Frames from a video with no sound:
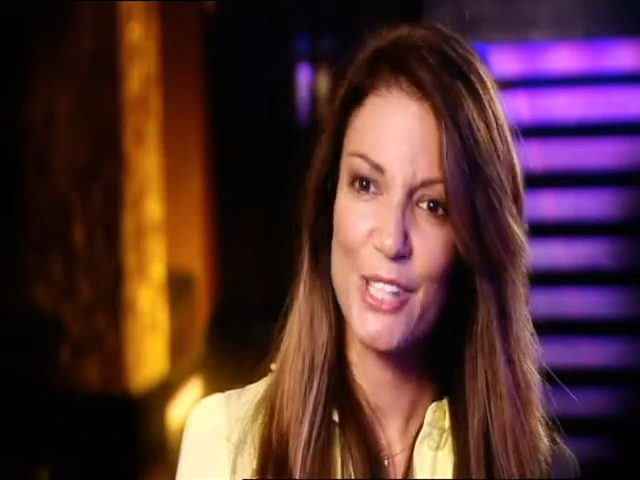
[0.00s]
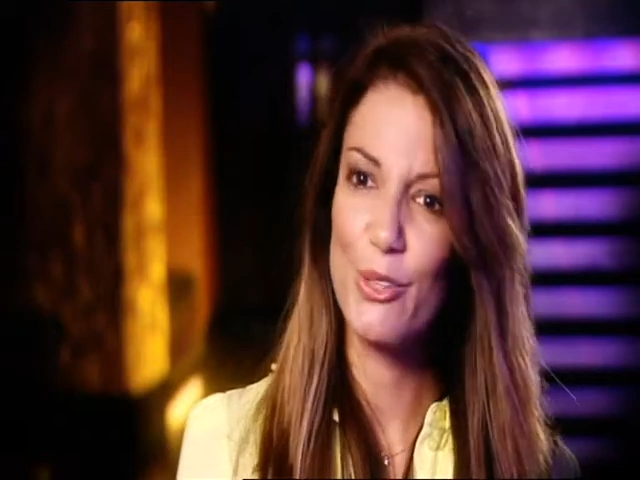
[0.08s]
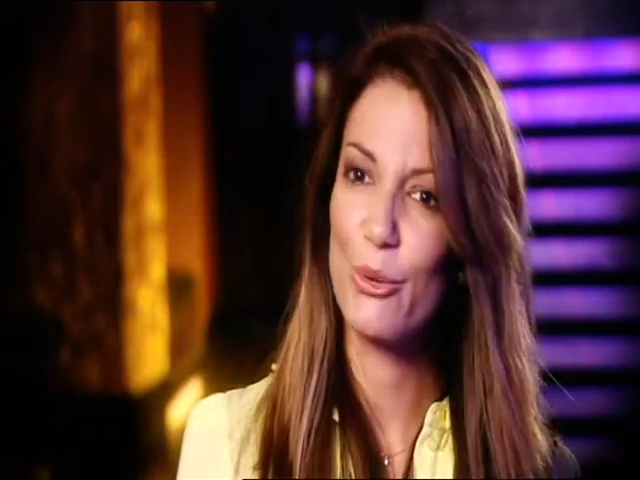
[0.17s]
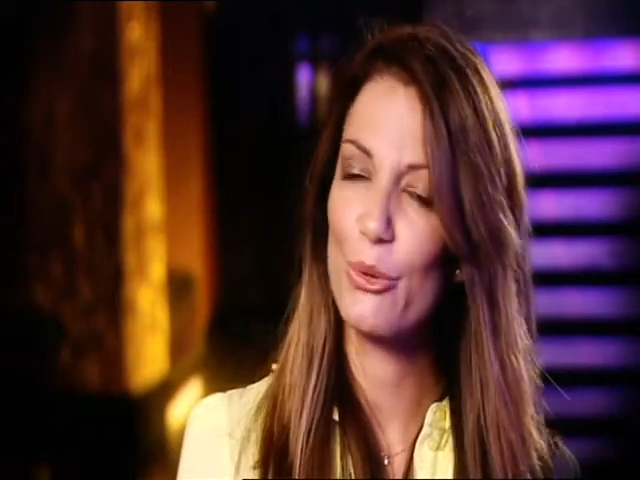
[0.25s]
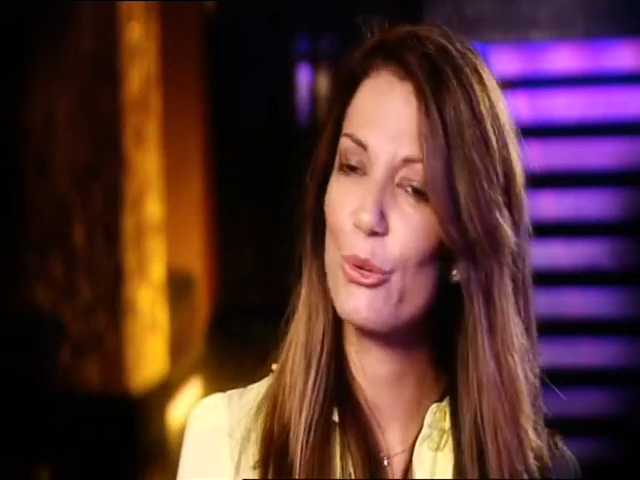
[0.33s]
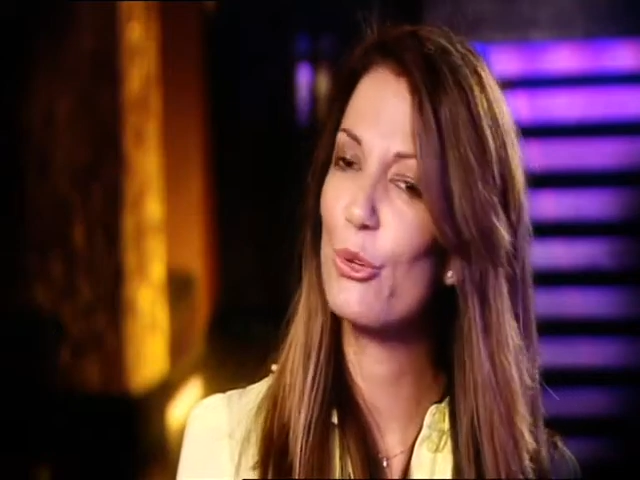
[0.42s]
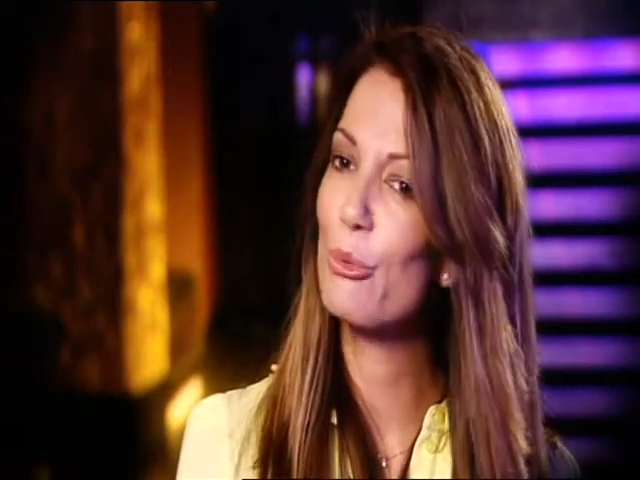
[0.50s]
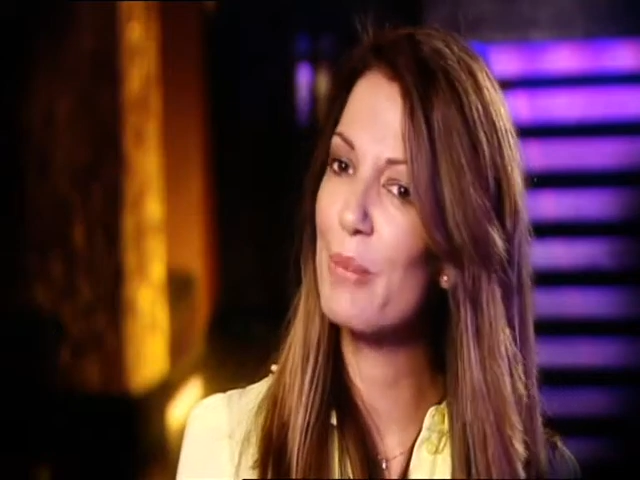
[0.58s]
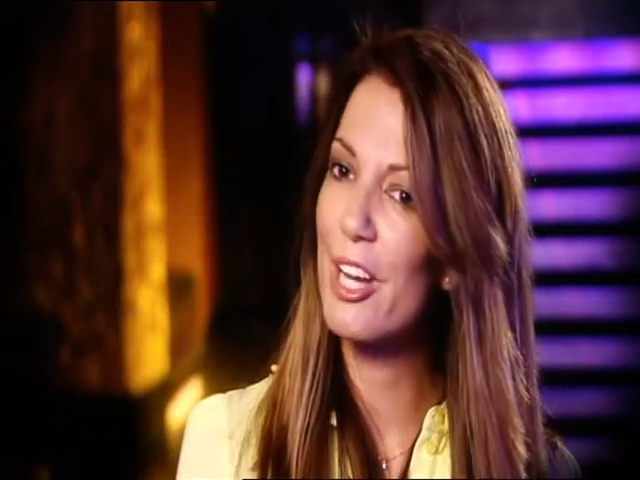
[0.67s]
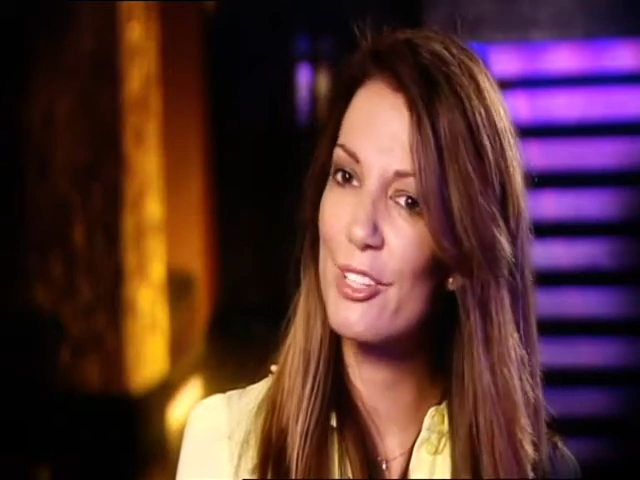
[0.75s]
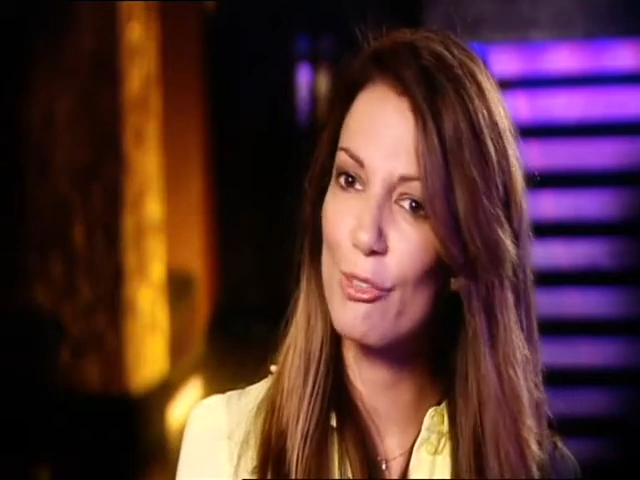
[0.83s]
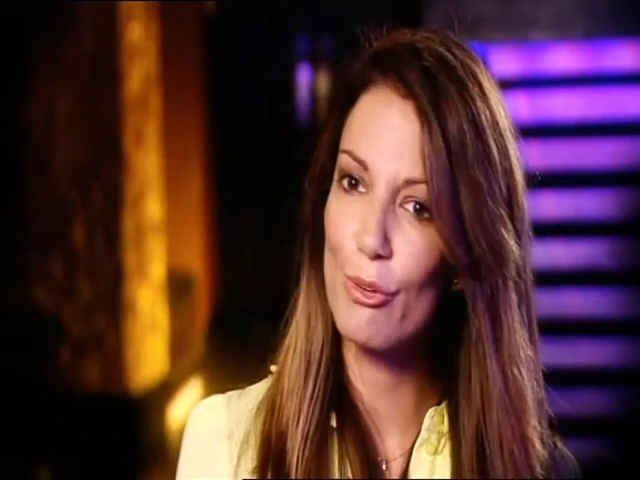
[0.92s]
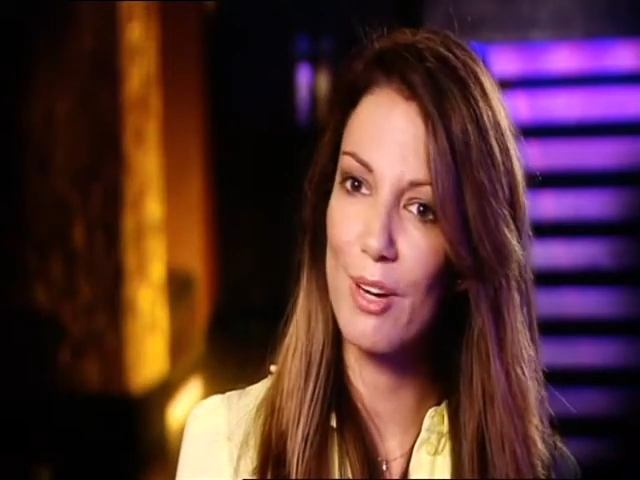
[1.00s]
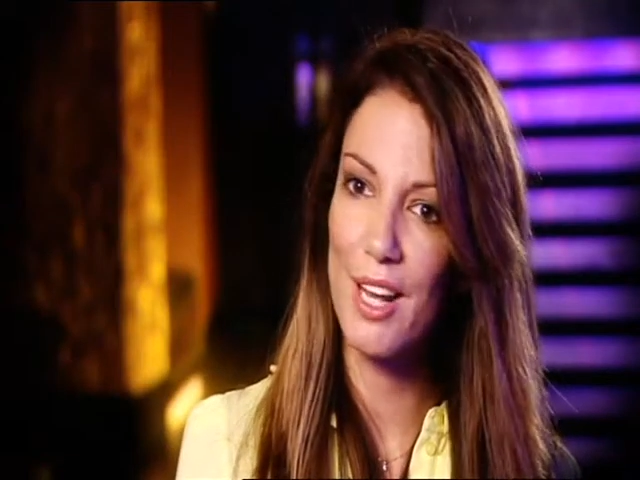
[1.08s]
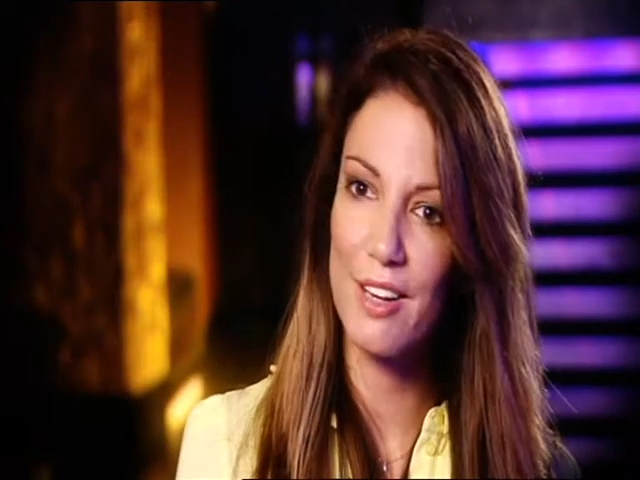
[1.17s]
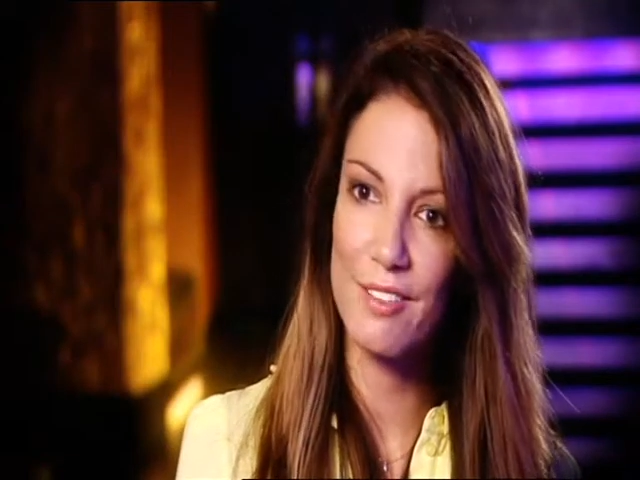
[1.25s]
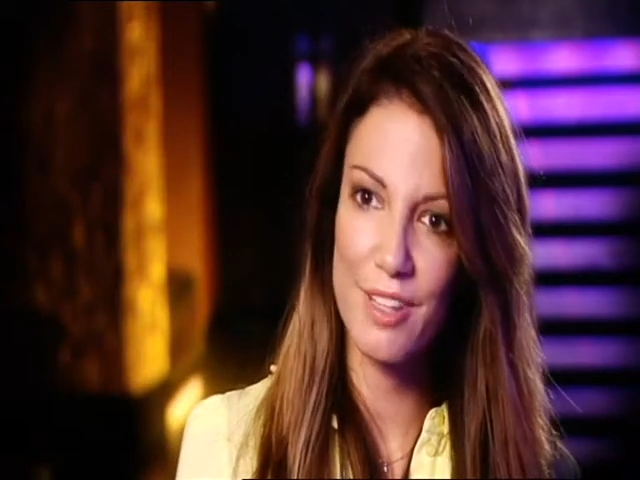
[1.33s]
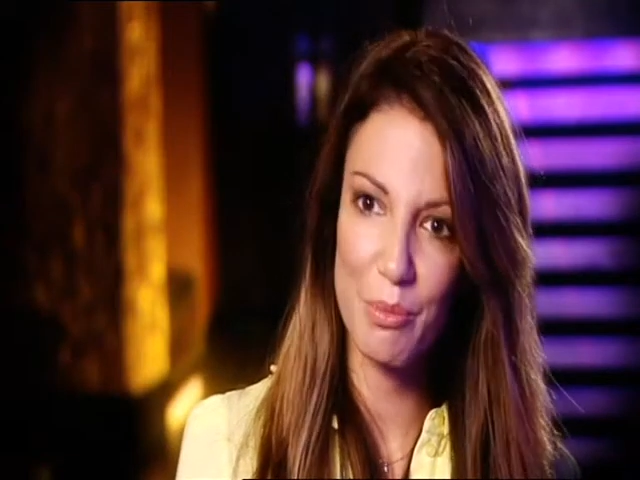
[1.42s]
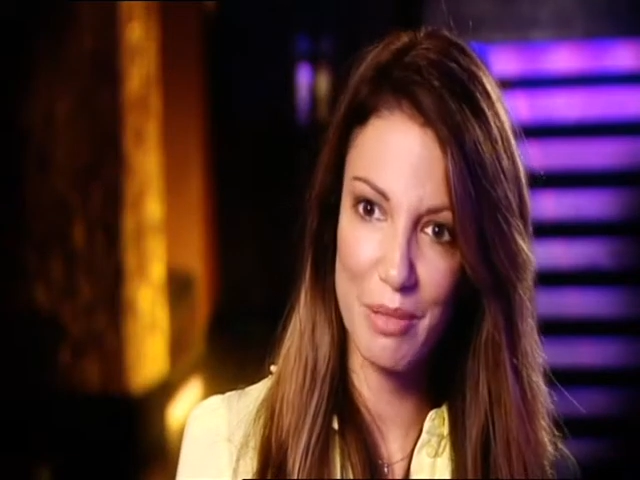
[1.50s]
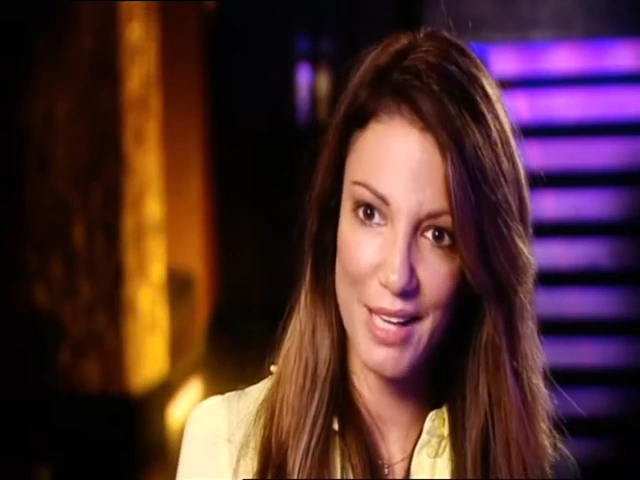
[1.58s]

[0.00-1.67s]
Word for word: your hormones are all over the